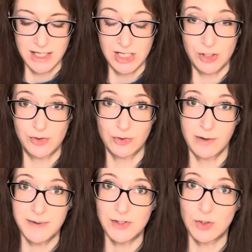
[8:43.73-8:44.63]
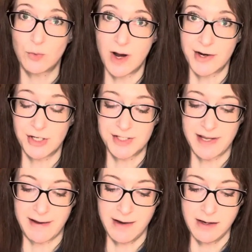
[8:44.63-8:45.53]
So Scorpio is a water
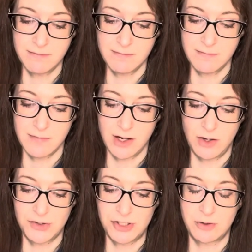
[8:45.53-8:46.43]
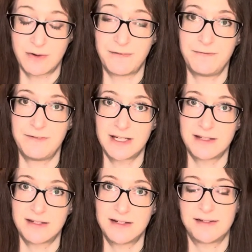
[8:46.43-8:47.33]
sign and also a
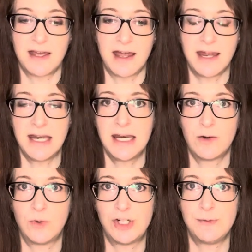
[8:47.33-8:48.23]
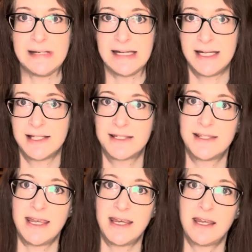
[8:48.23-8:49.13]
fixed sign, which means
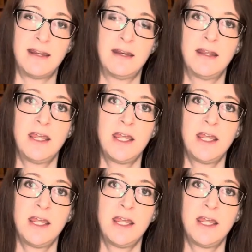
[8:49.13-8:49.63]
they can